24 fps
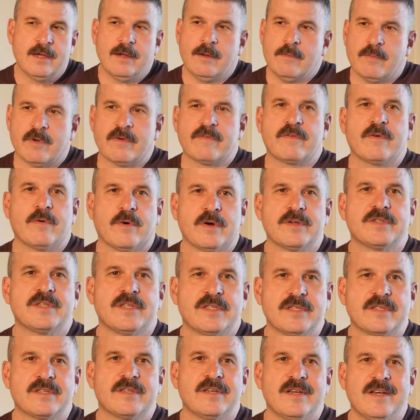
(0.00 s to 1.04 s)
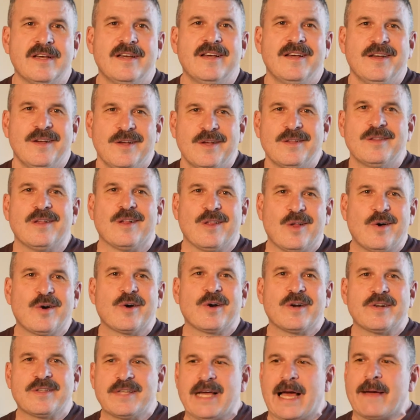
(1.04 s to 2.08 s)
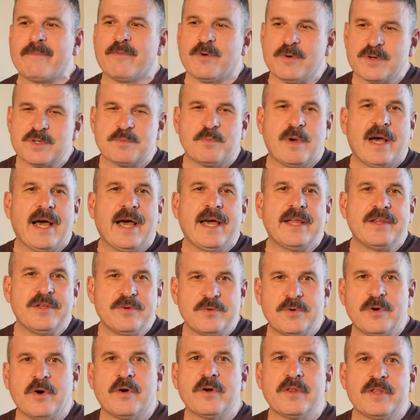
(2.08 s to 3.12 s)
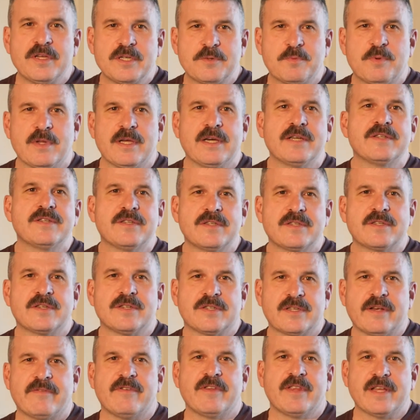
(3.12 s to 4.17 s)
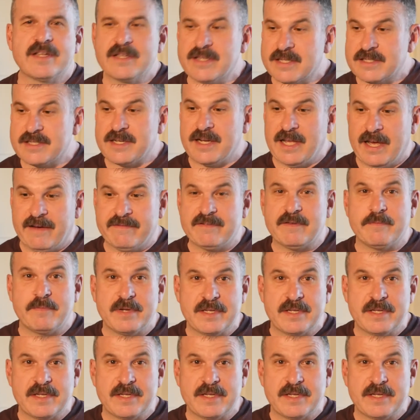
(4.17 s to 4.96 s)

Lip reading: But of course, as the longer time goes by and you go to these places, because everything doesn't have to be